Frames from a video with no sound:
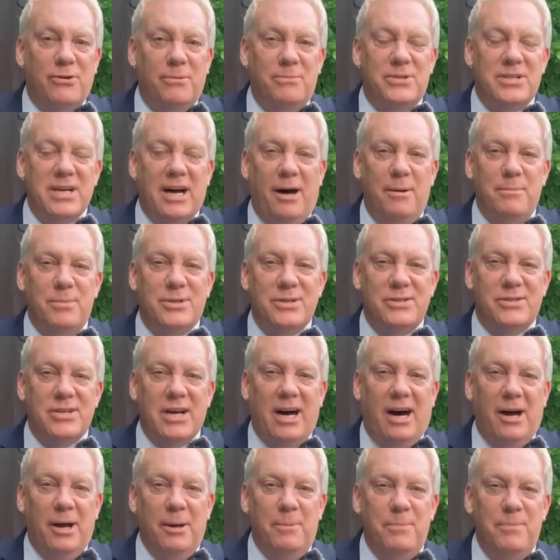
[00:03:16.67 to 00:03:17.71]
from time to
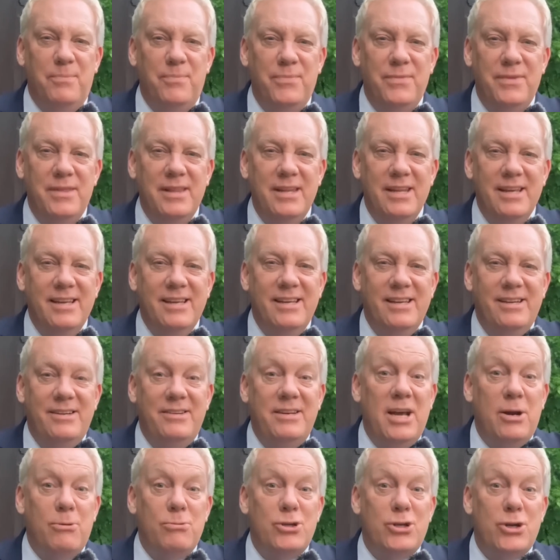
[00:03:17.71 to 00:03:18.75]
time?
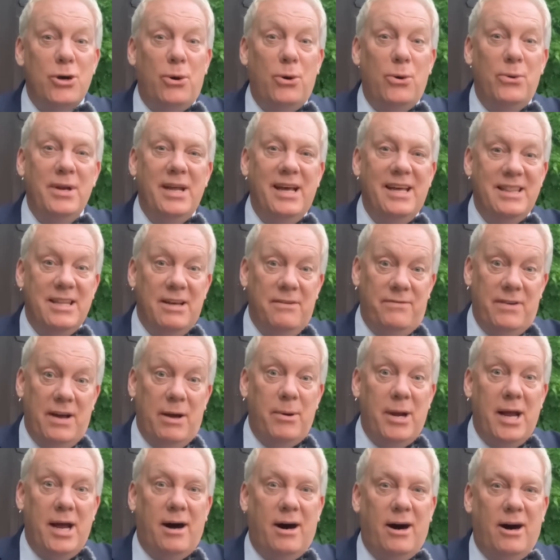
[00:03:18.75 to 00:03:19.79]
Neil Sean in the
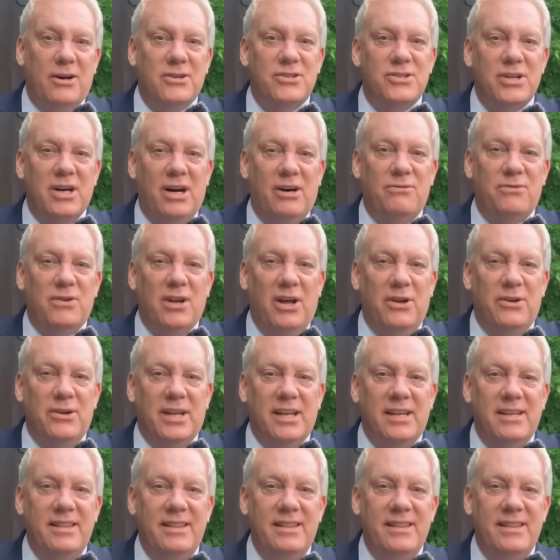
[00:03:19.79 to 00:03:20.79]
very heart of London.